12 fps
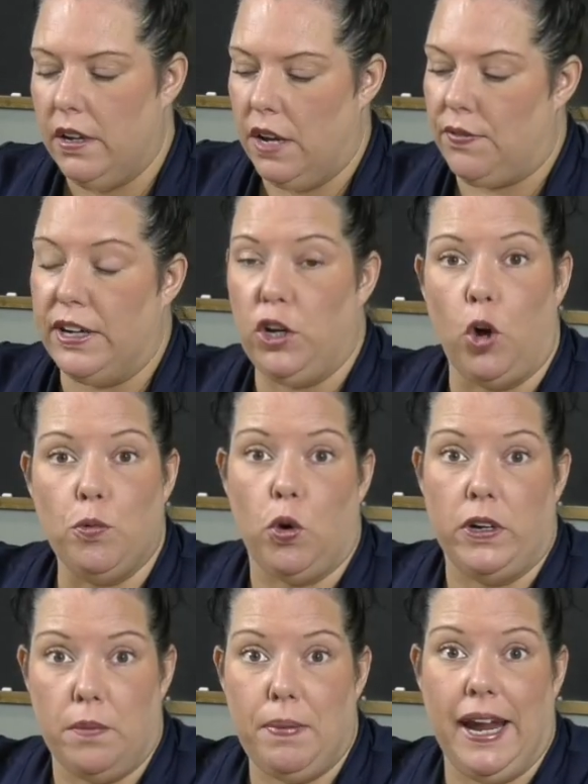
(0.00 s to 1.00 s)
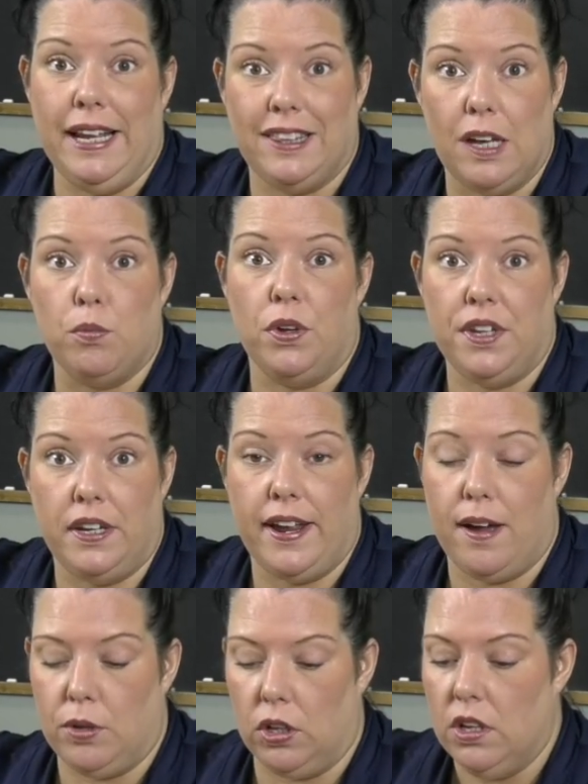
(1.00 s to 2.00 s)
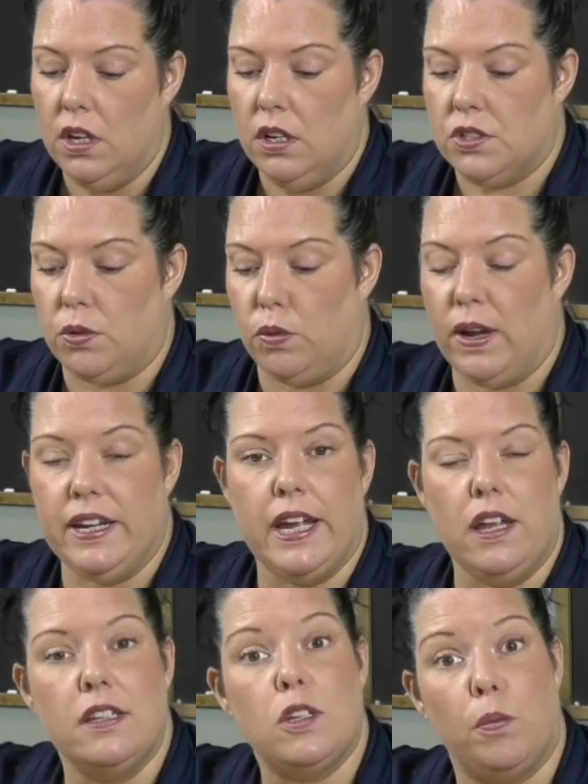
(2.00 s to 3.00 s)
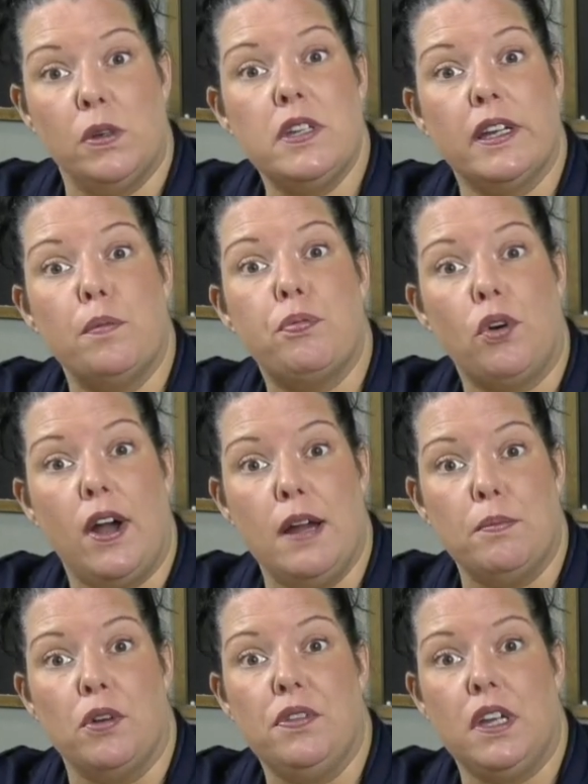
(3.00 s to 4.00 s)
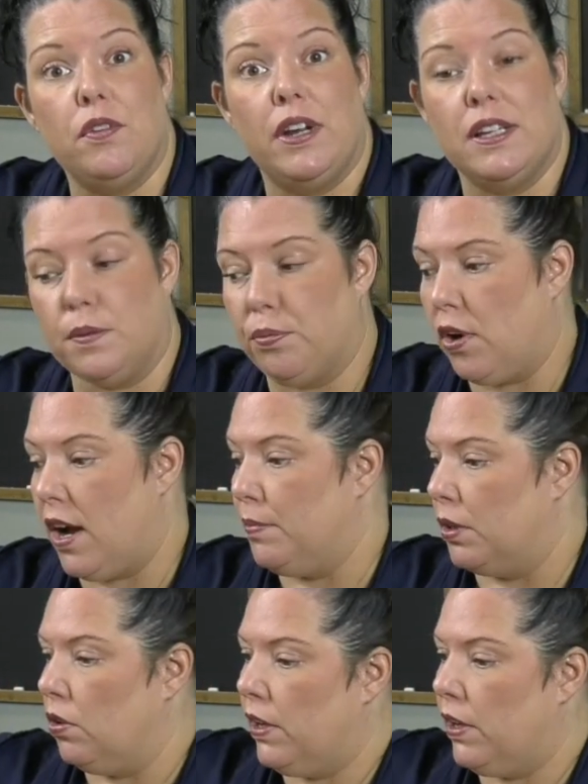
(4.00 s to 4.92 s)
if I know I'm going to paint them with enamel. So we want to get, it's almost like a primer. Think of it as a primer,